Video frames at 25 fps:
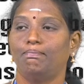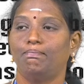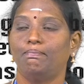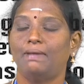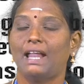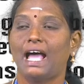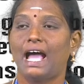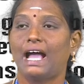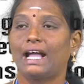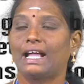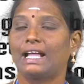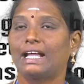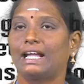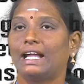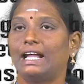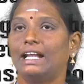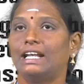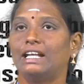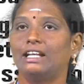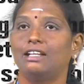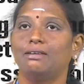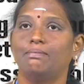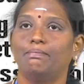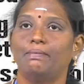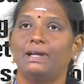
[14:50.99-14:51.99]

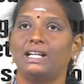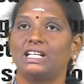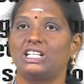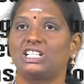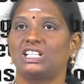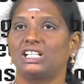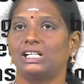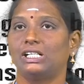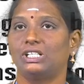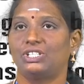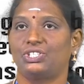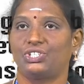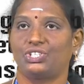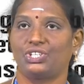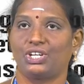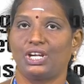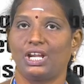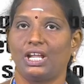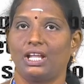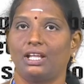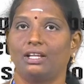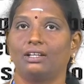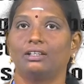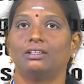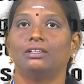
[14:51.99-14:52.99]
blackened metal
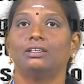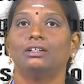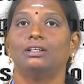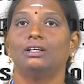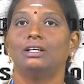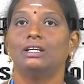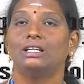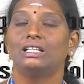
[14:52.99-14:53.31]
tray